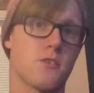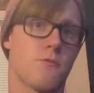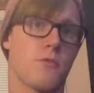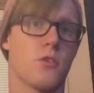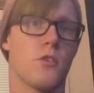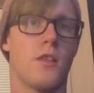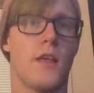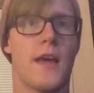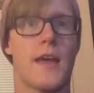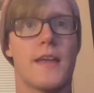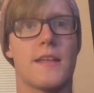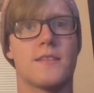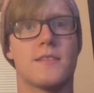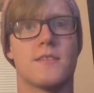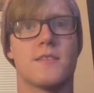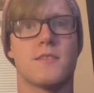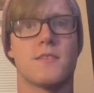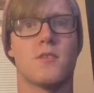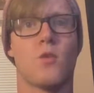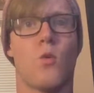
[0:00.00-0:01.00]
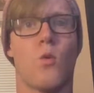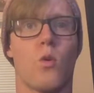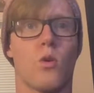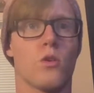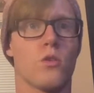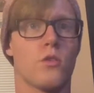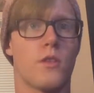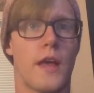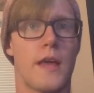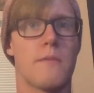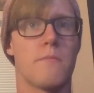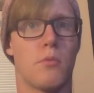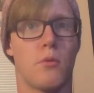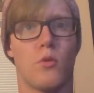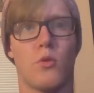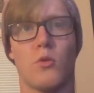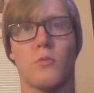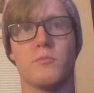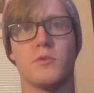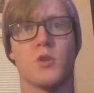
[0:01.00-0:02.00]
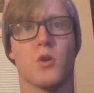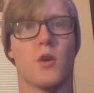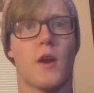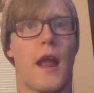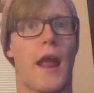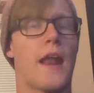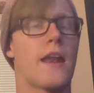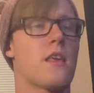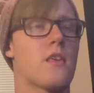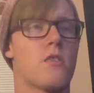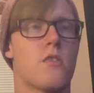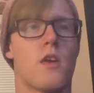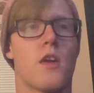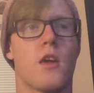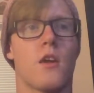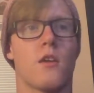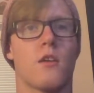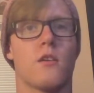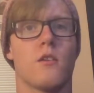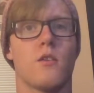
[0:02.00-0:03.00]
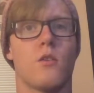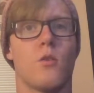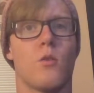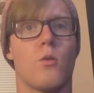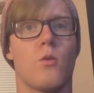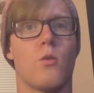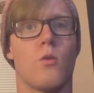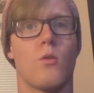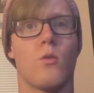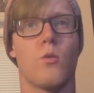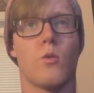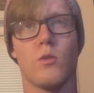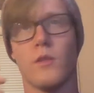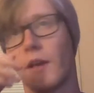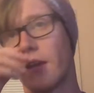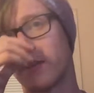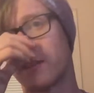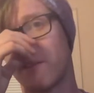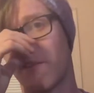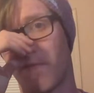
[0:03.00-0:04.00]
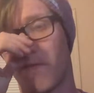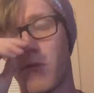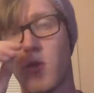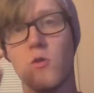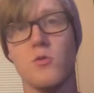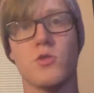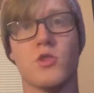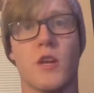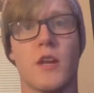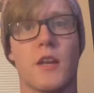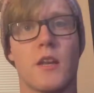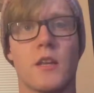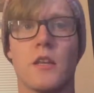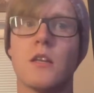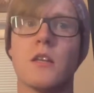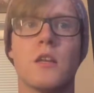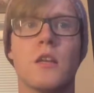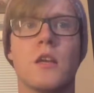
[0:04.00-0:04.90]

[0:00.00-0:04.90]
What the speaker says: for lights or light bulbs or anything, or like diffusion